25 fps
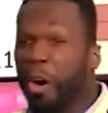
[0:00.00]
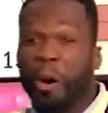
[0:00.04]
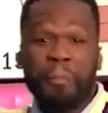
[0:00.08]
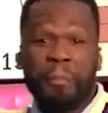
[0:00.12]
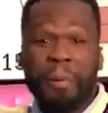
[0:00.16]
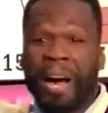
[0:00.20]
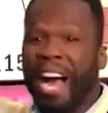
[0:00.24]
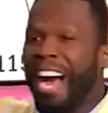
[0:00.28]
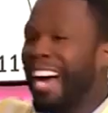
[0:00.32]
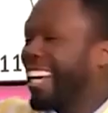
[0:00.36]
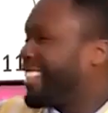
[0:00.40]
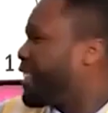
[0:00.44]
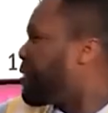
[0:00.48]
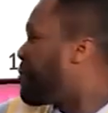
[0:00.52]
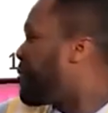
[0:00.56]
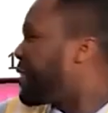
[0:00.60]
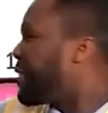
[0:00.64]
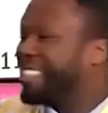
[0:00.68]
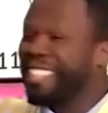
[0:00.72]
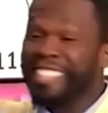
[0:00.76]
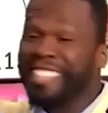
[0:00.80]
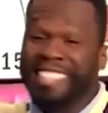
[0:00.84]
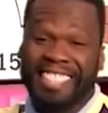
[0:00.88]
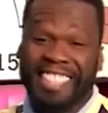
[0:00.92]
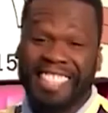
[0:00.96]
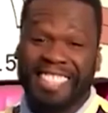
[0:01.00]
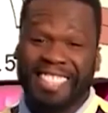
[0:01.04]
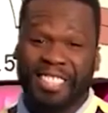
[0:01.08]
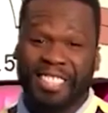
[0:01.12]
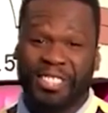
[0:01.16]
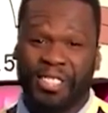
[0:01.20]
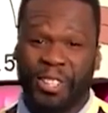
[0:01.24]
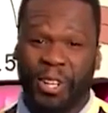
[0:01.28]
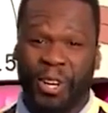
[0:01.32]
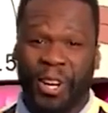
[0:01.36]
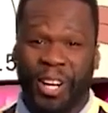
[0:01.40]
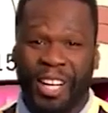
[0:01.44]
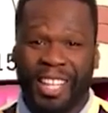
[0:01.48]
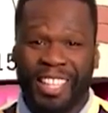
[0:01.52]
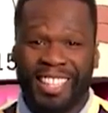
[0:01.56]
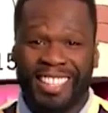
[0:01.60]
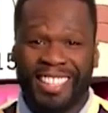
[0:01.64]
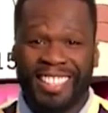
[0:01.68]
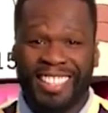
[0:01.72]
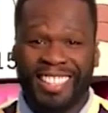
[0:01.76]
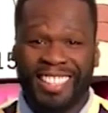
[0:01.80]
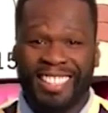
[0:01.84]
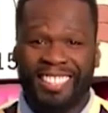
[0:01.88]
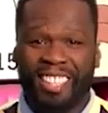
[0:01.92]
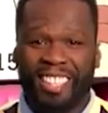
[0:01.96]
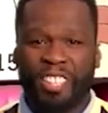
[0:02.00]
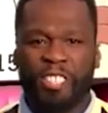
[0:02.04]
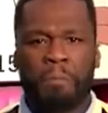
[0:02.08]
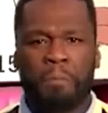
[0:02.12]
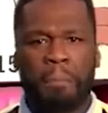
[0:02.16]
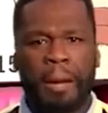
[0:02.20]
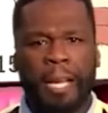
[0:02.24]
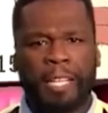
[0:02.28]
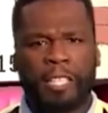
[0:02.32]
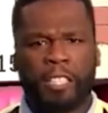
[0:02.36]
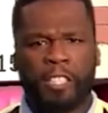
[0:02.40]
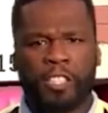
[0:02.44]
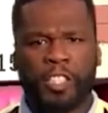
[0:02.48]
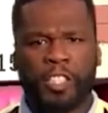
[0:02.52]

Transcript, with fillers: Drew and that he only had 12 minutes to finish it.